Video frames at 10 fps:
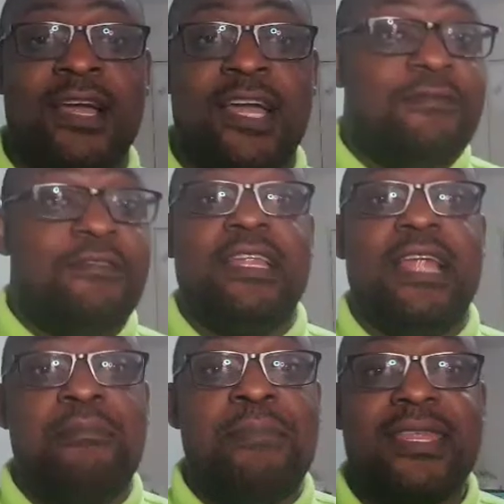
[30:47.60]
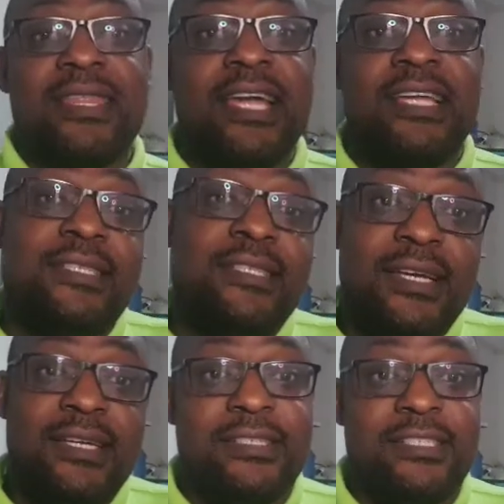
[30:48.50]
Even among the
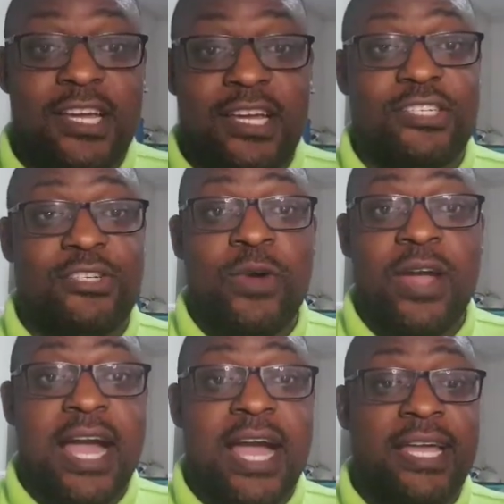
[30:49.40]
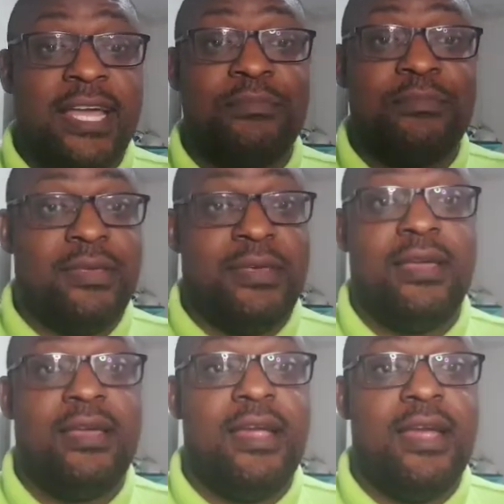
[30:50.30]
SDA's church, where I am here,
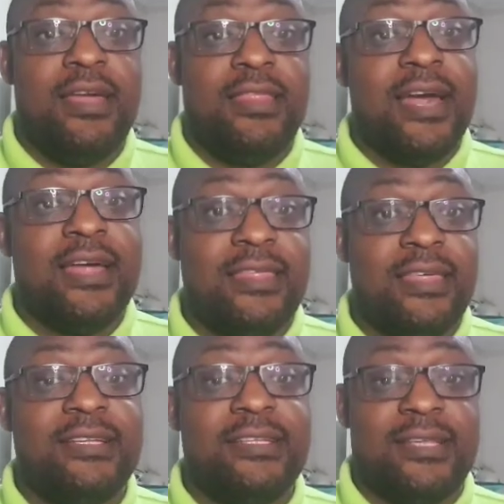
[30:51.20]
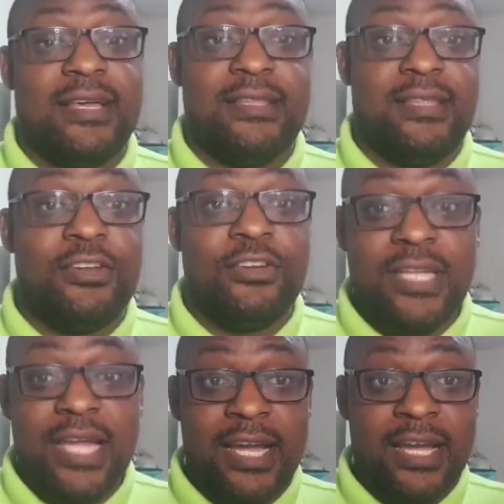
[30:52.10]
there are things that they
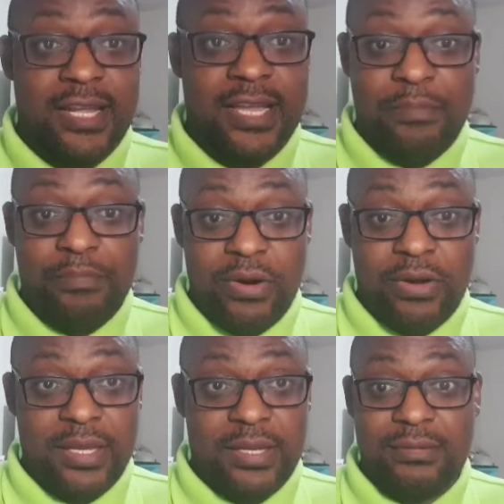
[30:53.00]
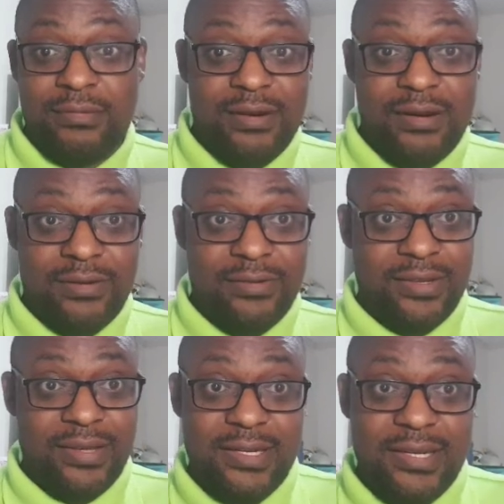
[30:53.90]
don't agree upon, that no,
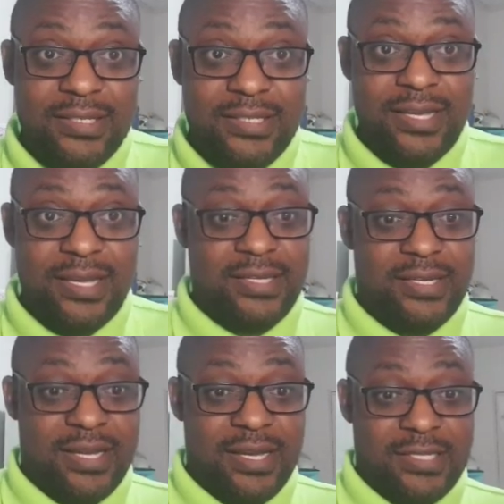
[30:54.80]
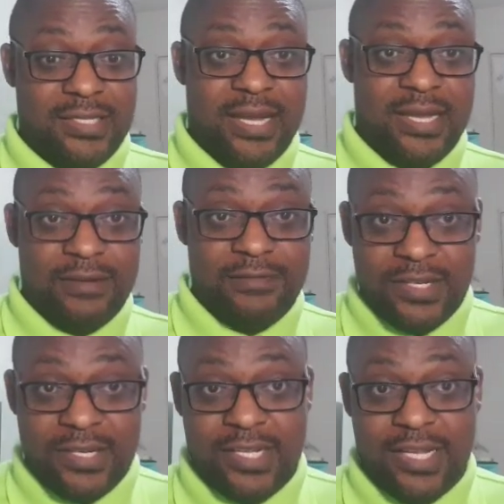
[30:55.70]
an SDA as an
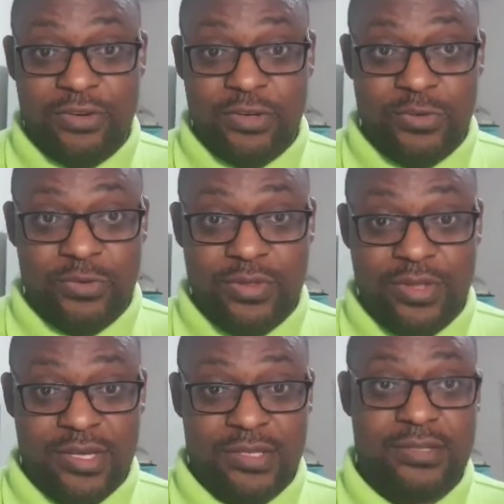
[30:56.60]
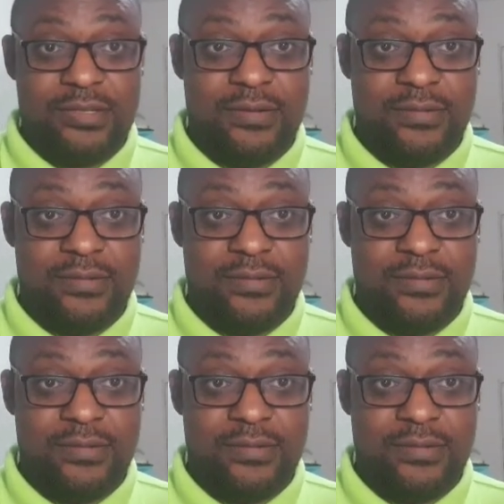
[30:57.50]
Adventist cannot do this.